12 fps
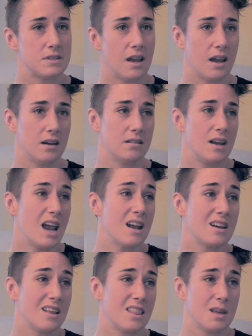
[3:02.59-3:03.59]
and
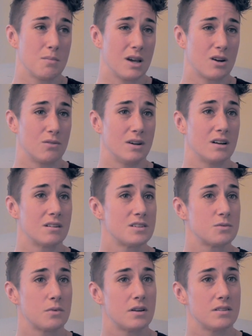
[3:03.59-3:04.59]
I think my career as
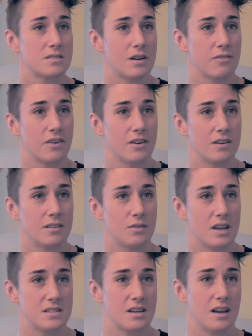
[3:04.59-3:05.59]
well suffered
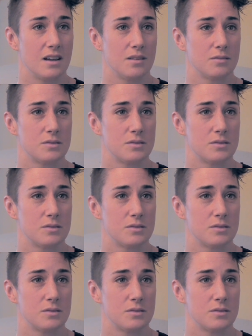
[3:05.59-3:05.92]
as I